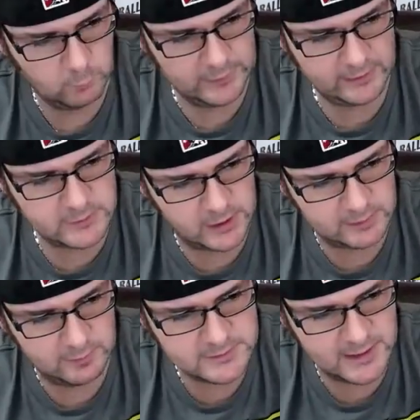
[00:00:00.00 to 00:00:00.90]
And we're not
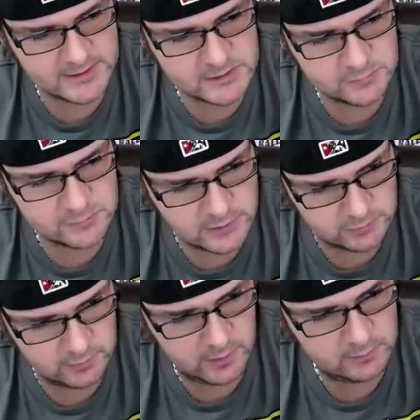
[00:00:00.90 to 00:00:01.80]
talking about Texas
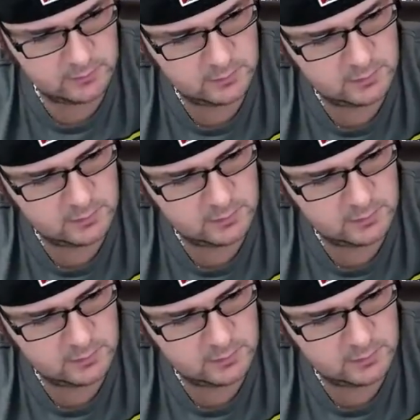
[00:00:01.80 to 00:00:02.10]
Ranger, right?